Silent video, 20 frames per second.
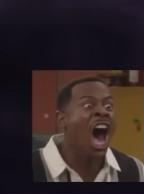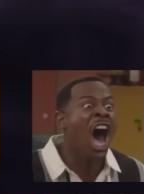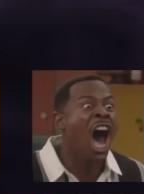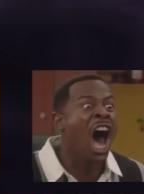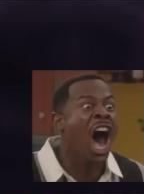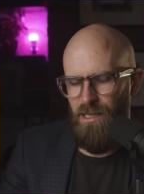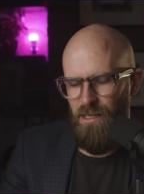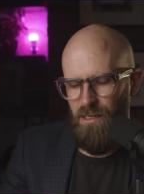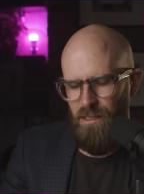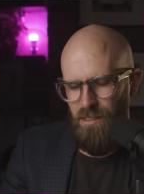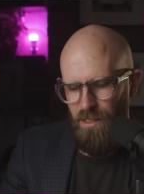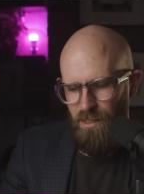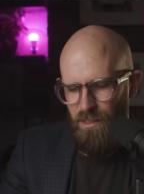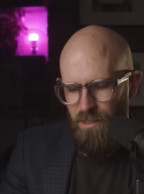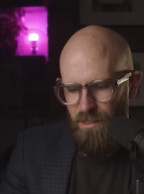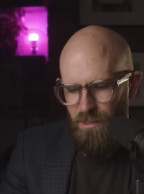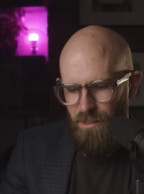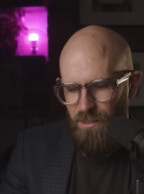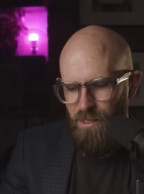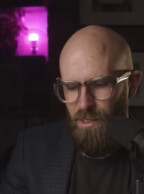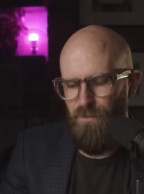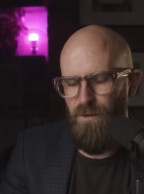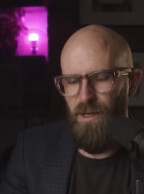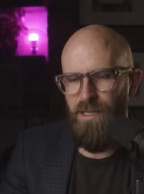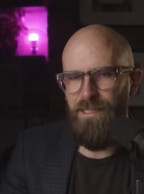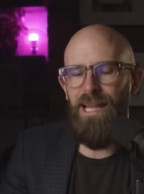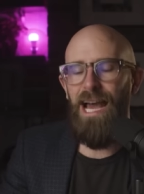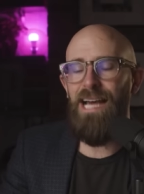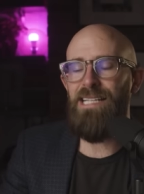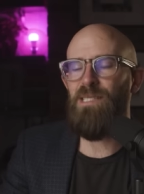It's like, okay,
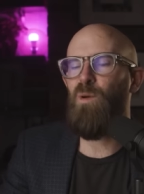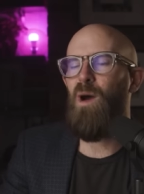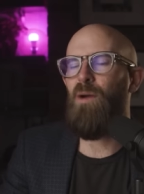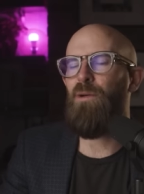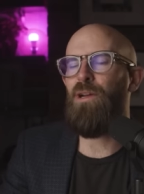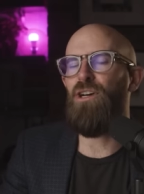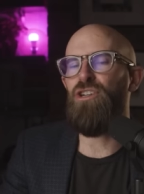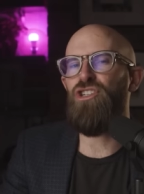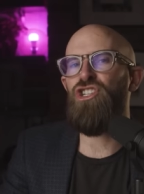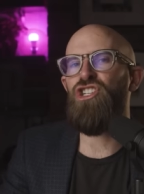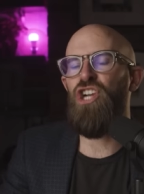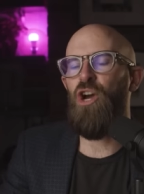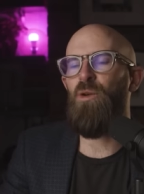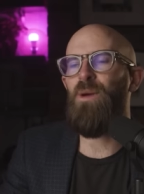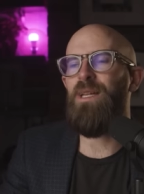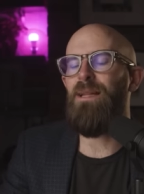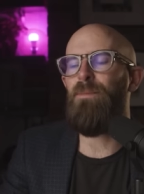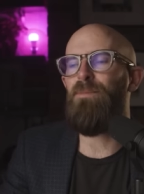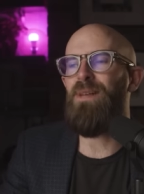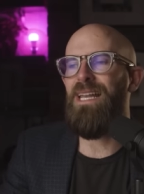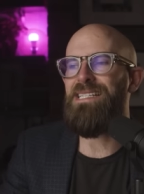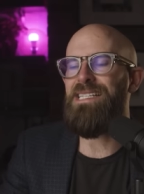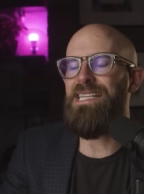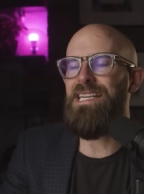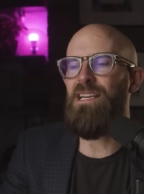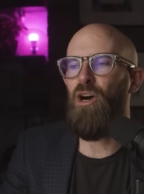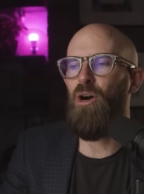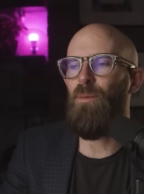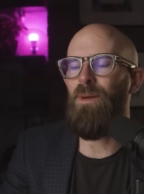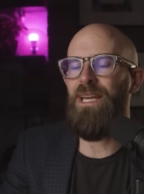fine. That's why we're not showing the bloody
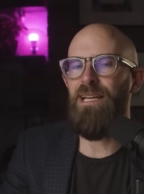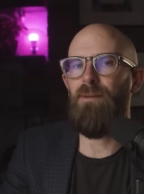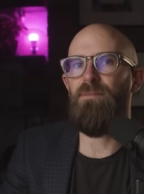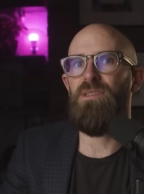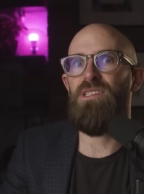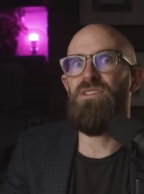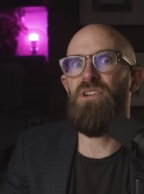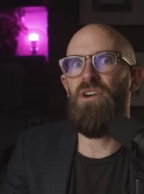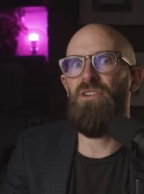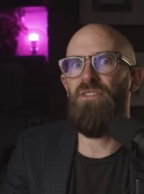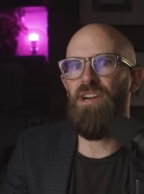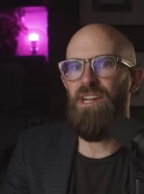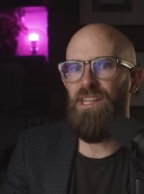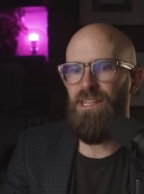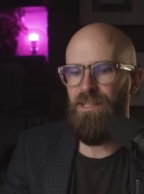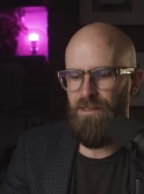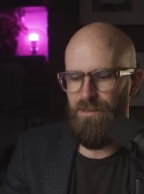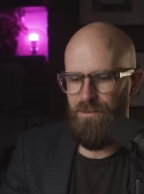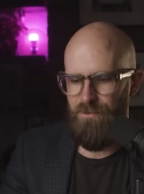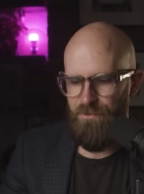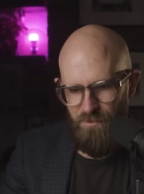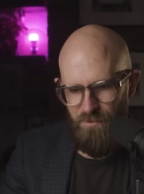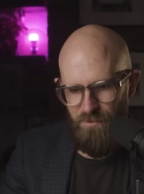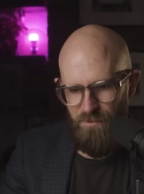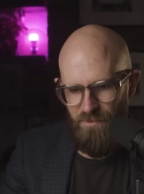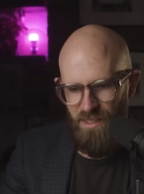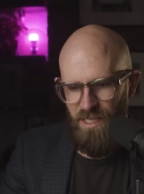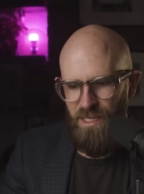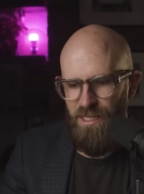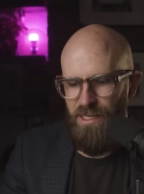comic. I'm sorry.
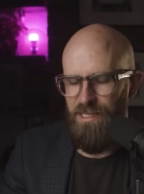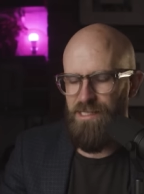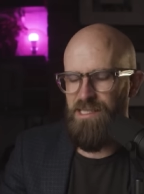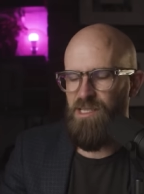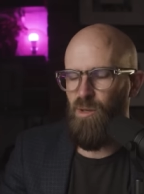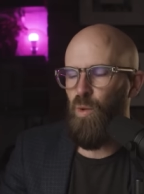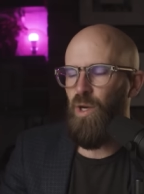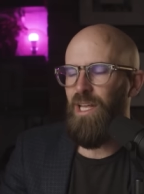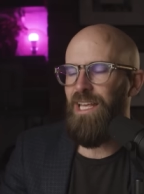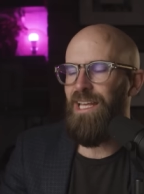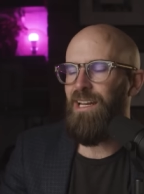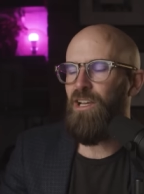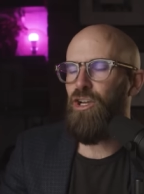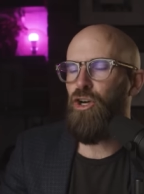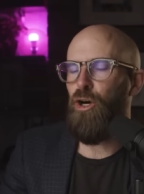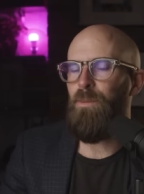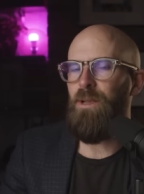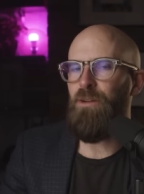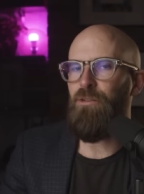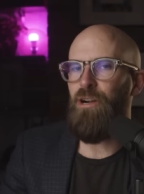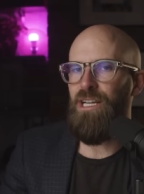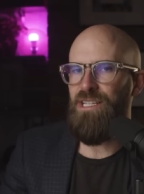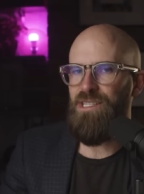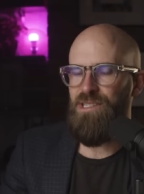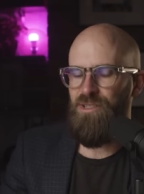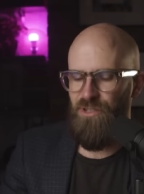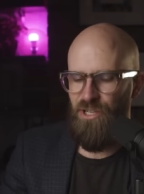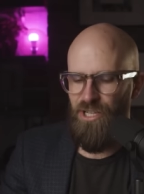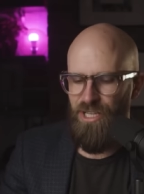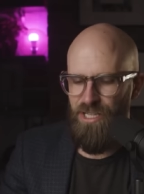I don't want to get a copyright
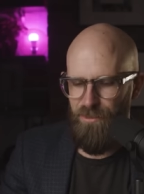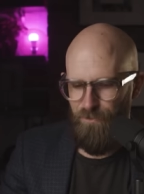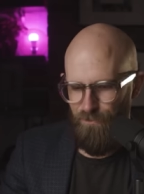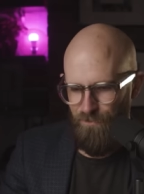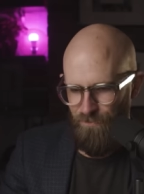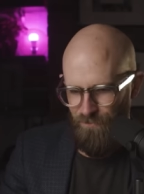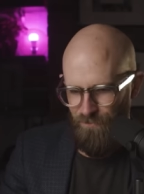strike.